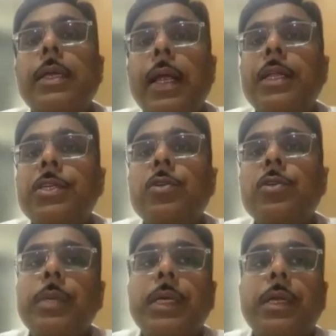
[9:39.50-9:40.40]
in
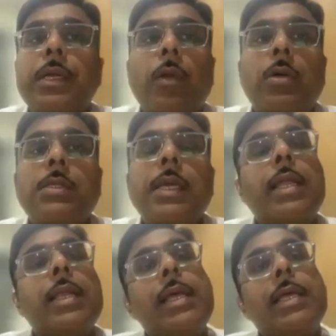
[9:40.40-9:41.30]
addition to beta
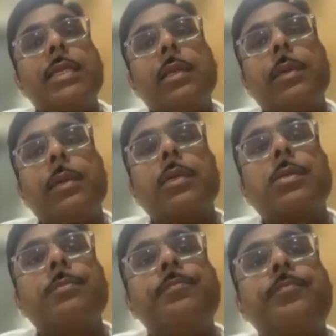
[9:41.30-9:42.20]
blockers and ACE
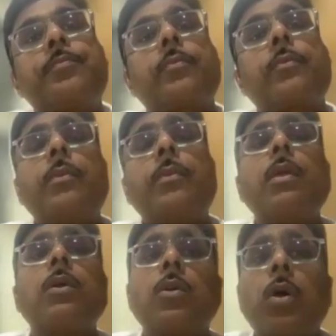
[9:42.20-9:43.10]
inhibitors.
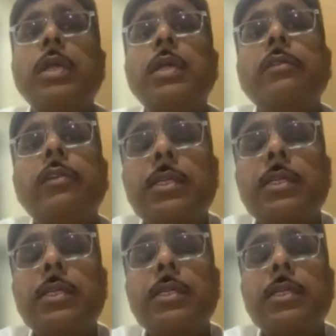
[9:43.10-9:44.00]
Chronic liver
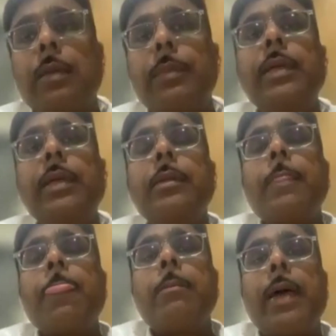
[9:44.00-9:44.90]
disease shall be
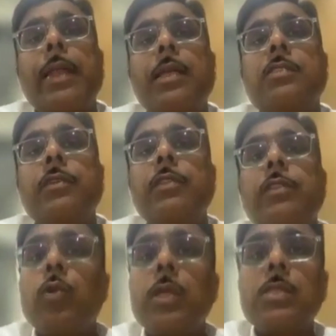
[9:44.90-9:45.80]
managed
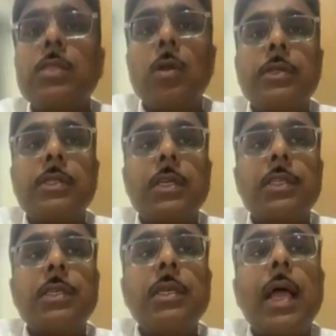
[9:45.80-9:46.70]
with fluid and salt
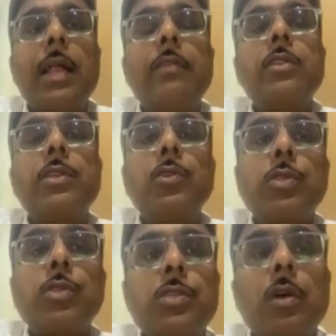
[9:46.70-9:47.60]
restriction and with the
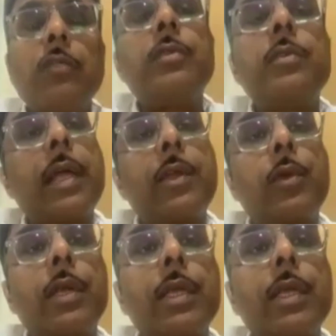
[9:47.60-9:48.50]
usage of
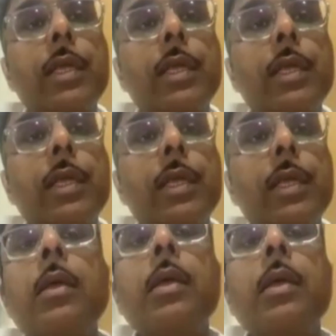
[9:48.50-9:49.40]
diuretics.
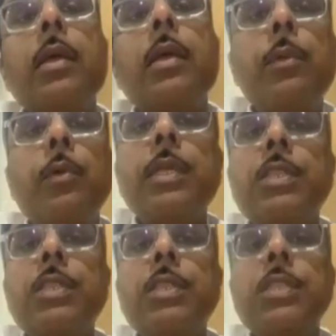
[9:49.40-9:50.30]

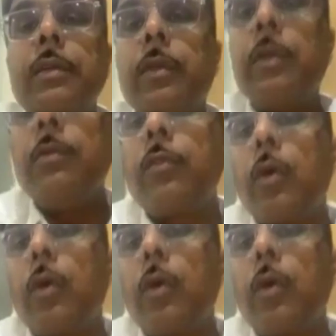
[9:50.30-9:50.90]
Albumin shall be given